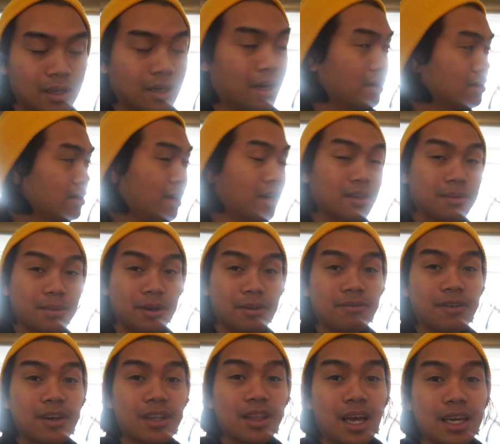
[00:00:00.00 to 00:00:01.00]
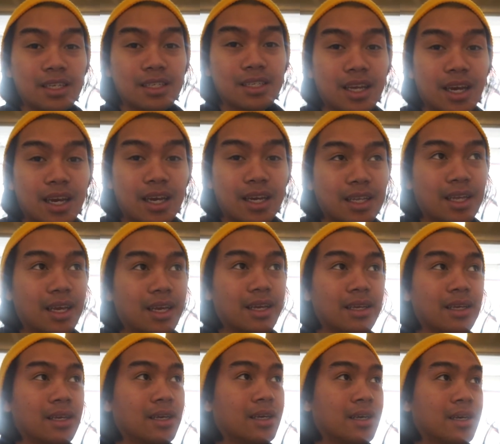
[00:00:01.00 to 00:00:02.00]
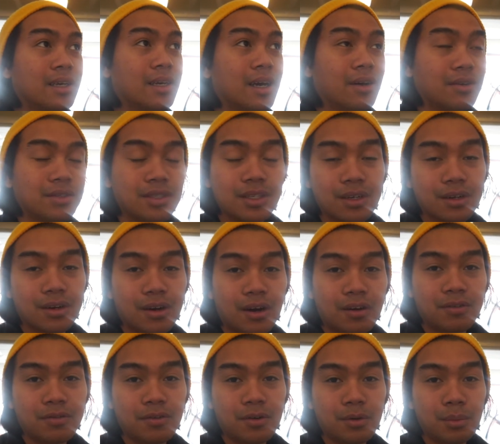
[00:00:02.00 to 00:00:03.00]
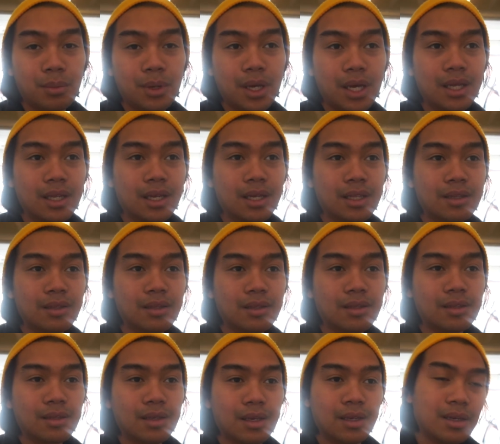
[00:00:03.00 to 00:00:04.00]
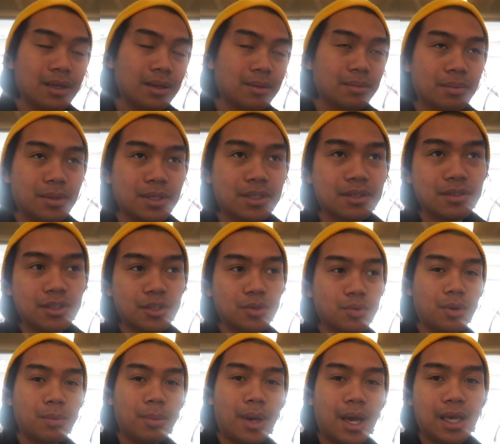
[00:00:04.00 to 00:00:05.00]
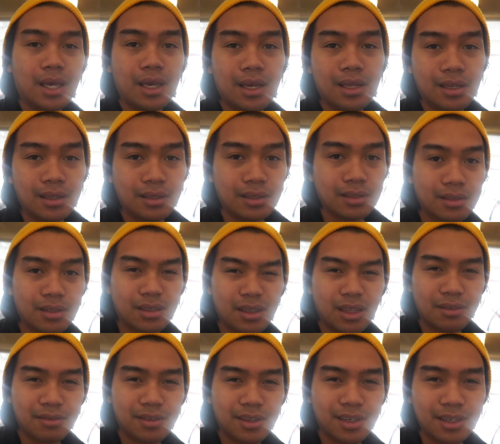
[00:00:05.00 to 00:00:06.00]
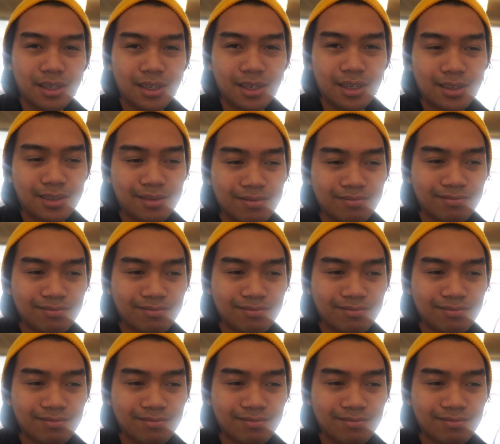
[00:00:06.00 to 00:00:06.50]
I was talking to my friend last night, and I was in the car for a bit, and I must have just went back in and left it in there.